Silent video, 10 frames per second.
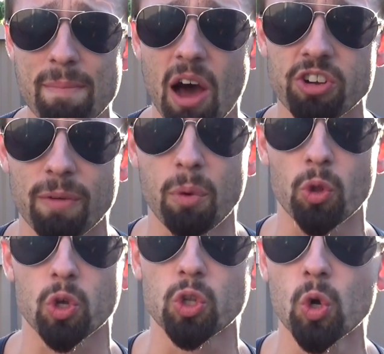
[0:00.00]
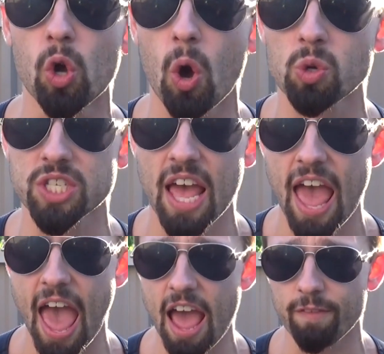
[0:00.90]
amount of both glucose
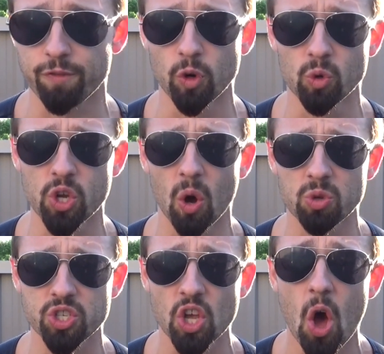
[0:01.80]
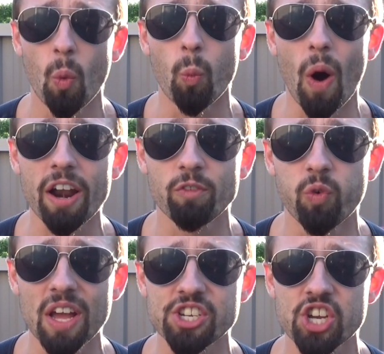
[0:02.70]
and fructose, one of
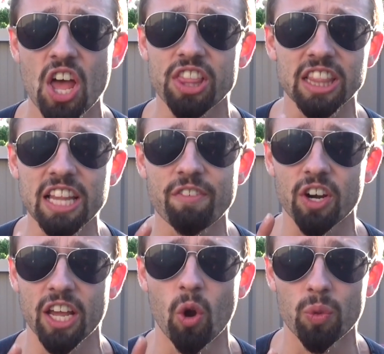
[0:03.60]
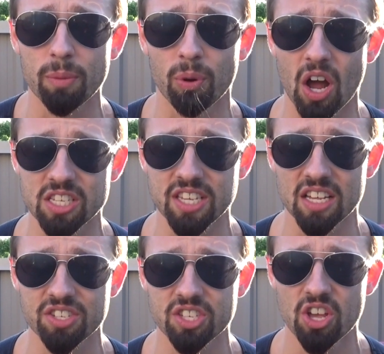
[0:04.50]
which the liver can only
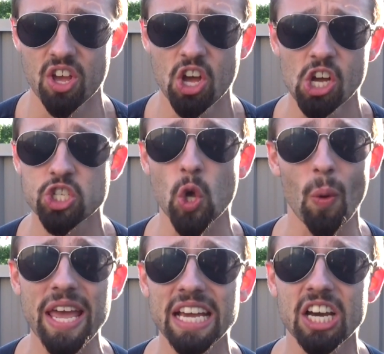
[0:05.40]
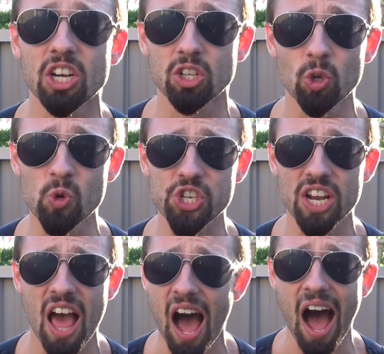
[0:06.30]
process. So in
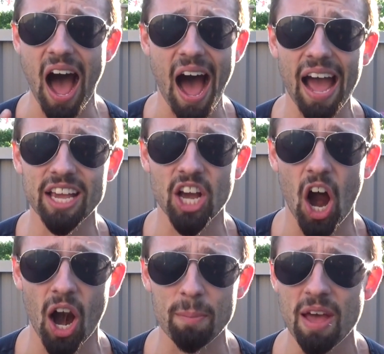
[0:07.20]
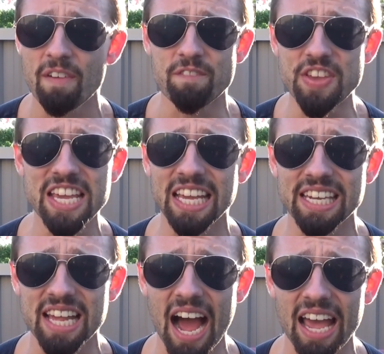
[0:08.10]
conclusion, a high carb
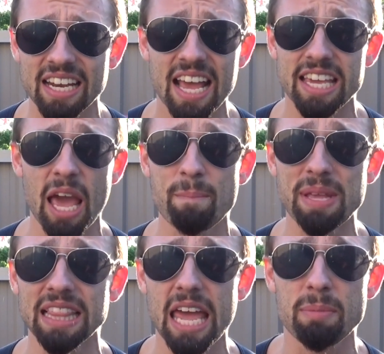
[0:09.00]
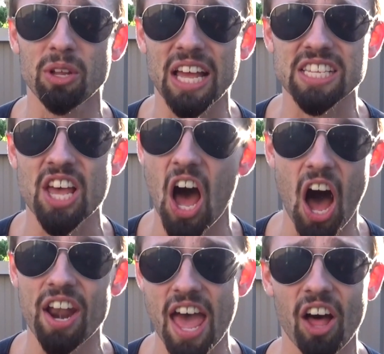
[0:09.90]
vegan diet can be labeled as
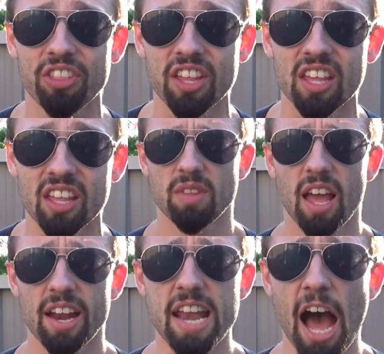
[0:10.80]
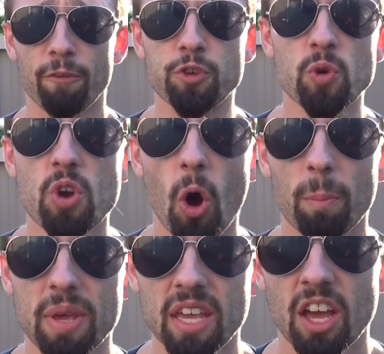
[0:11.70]
unhealthy. Now, if you know
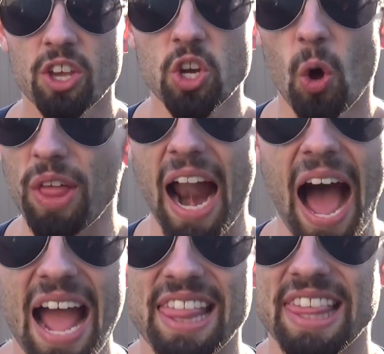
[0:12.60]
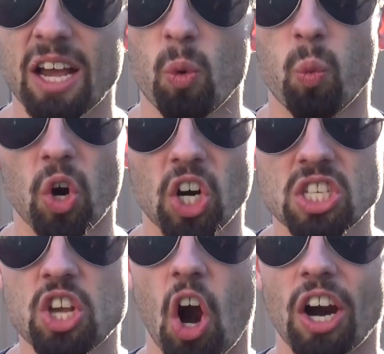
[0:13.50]
me, you know that I think
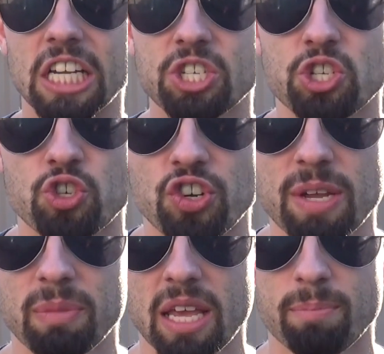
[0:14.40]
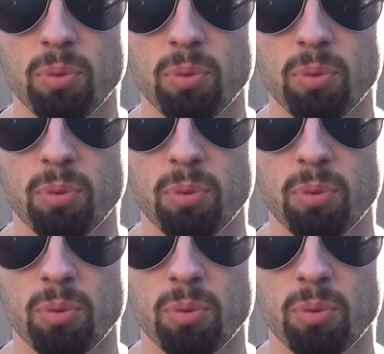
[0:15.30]
words are extremely